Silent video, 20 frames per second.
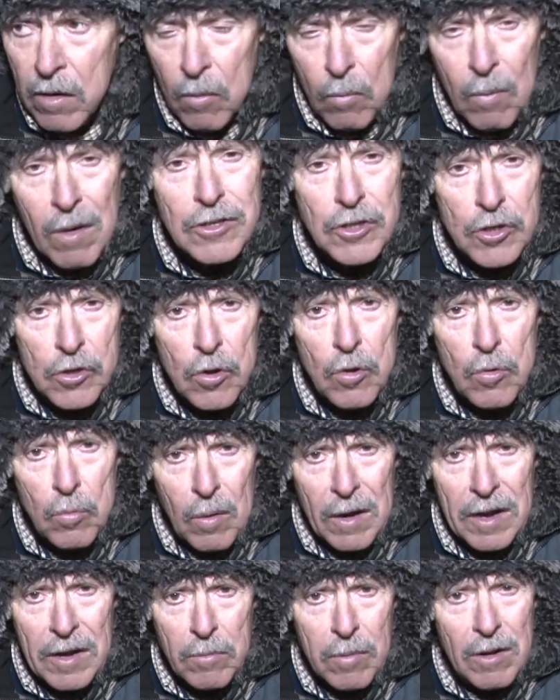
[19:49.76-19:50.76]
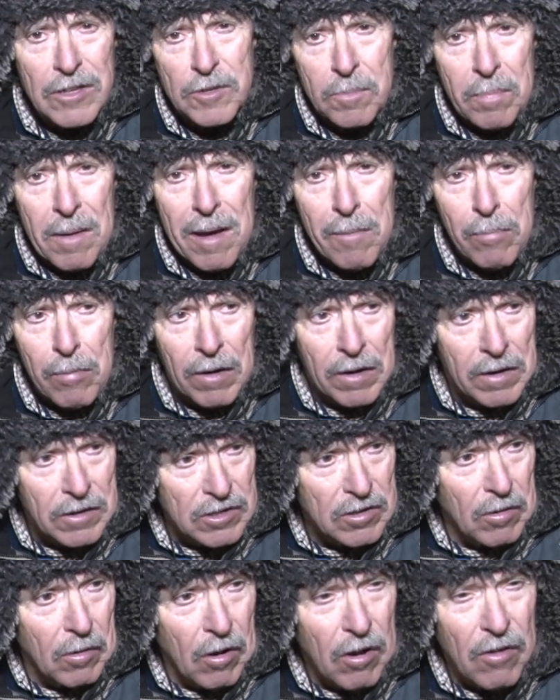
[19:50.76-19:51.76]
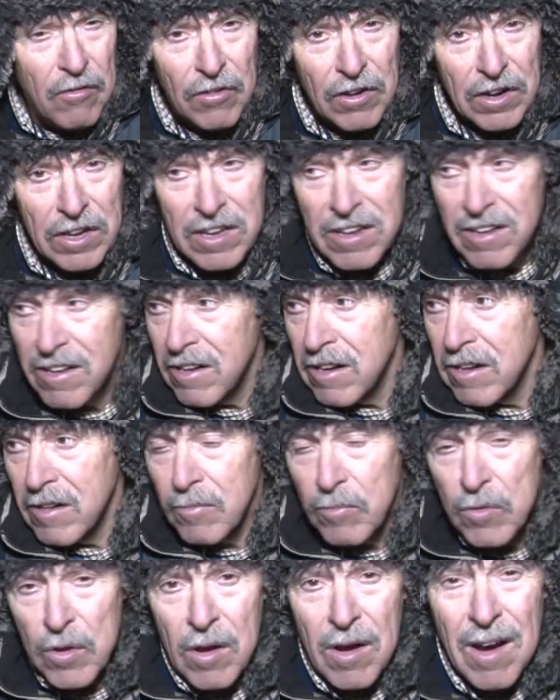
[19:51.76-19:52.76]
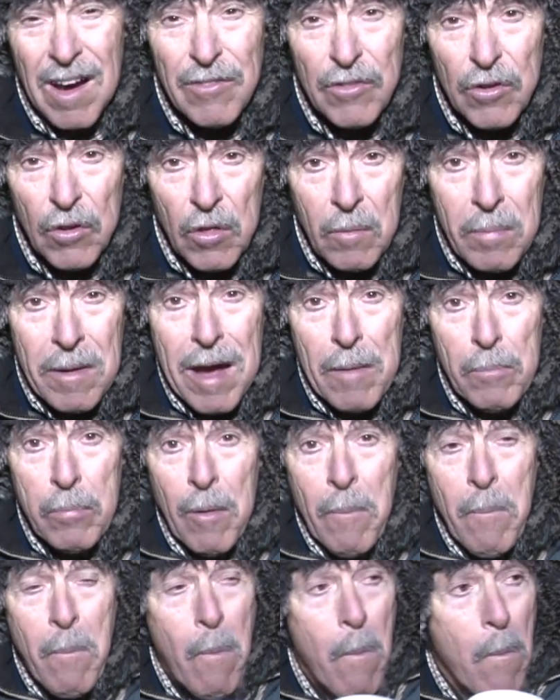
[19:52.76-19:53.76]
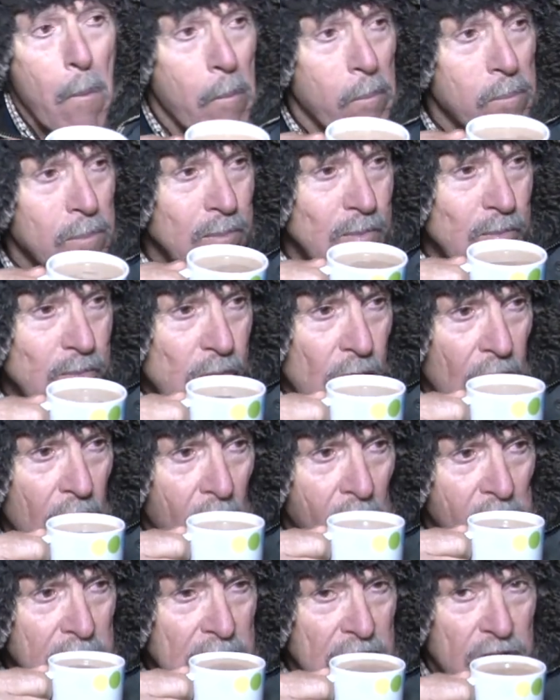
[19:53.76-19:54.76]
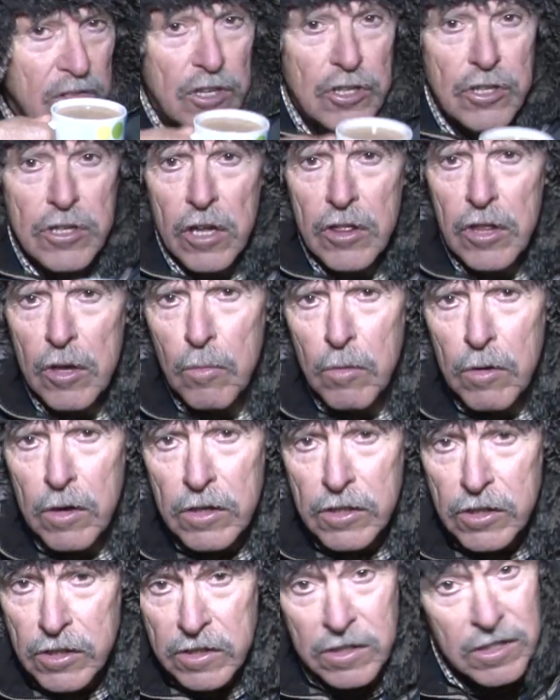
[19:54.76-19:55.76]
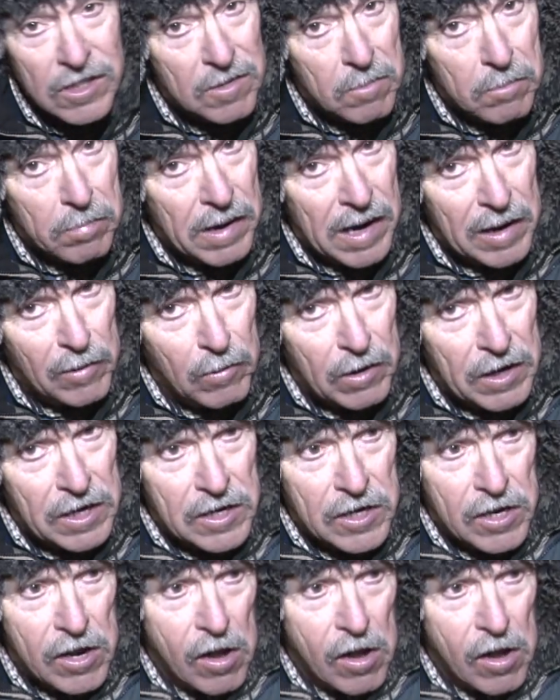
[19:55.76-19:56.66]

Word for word: One's a good wind, one's a bad one. So hopefully, I haven't got the bad one. There's nothing worse than bad wind.